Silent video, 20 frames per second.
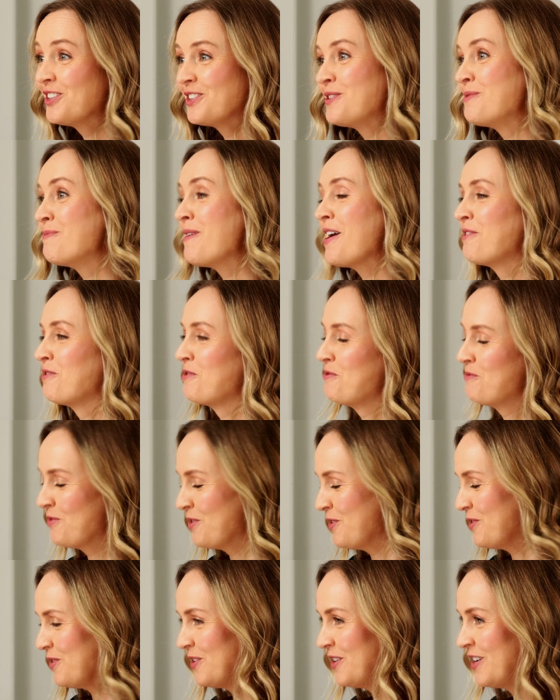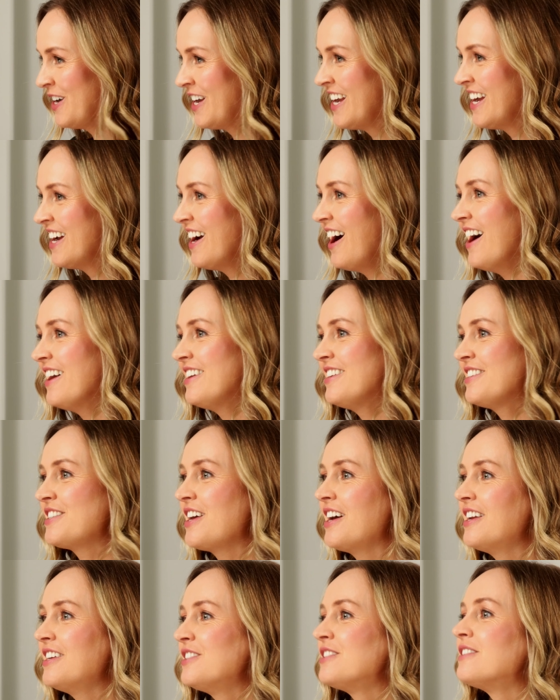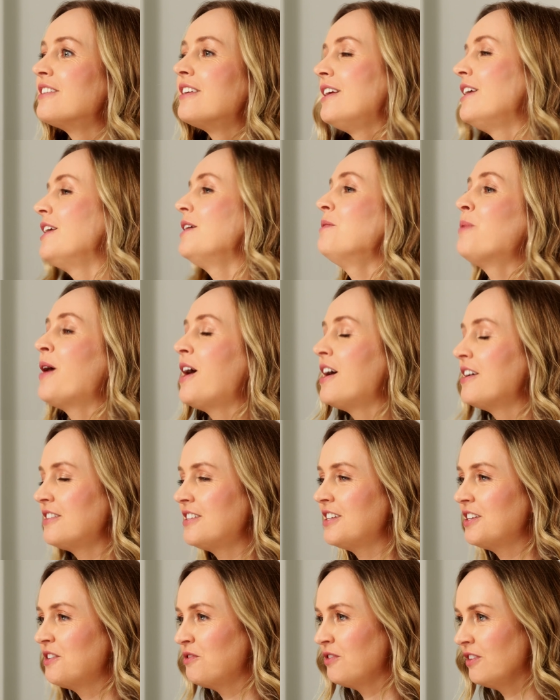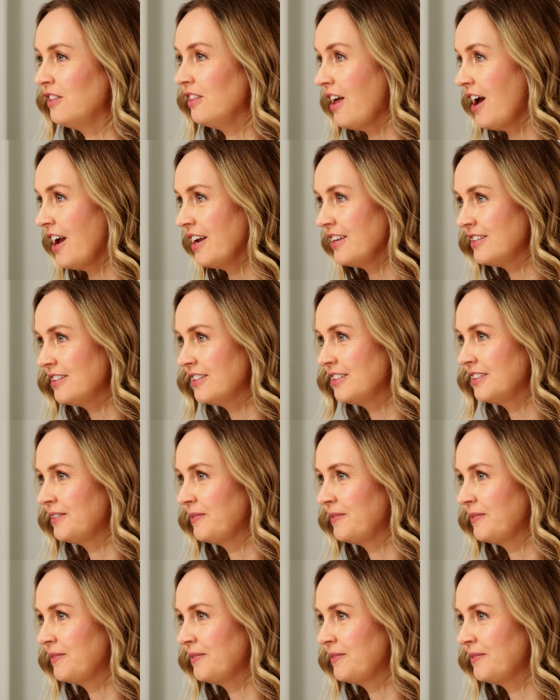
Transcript: on the bathroom floor, I decided to keep hunting for light.